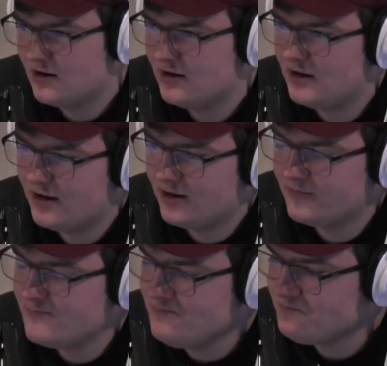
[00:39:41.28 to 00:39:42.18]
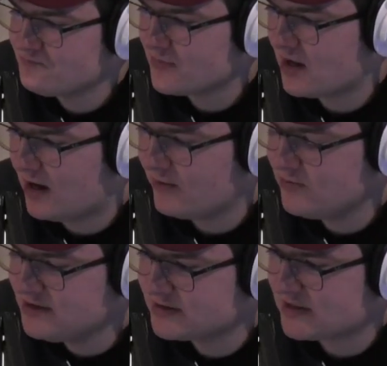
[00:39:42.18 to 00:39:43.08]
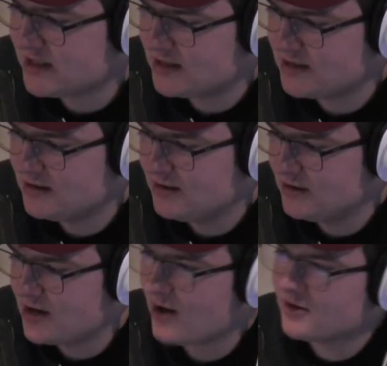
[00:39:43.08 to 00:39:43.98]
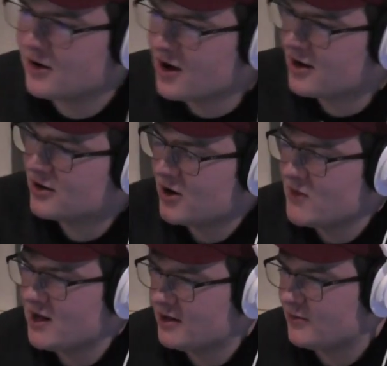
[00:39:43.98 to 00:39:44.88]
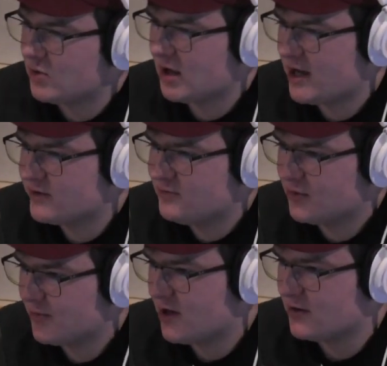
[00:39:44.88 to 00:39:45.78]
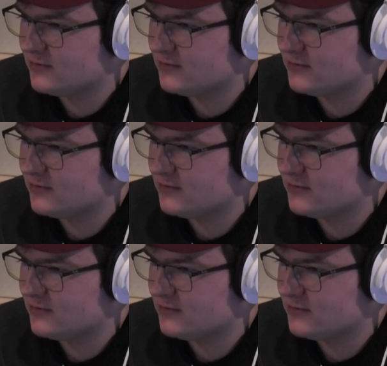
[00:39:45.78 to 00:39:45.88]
I would say... are they allowed to prepare?